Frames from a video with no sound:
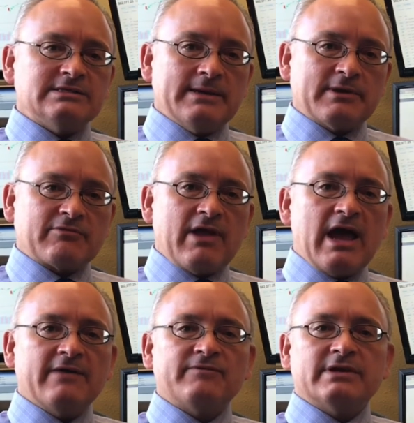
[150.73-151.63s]

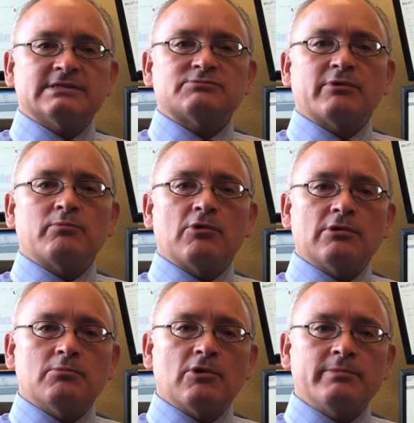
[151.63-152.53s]
demographics with more
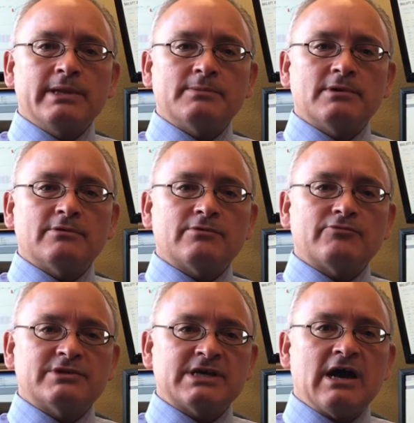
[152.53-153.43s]
and more people
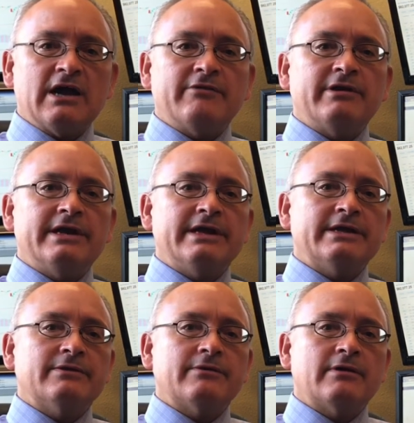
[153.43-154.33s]

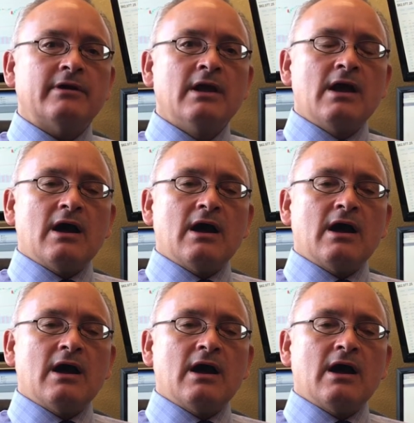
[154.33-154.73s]
retiring, or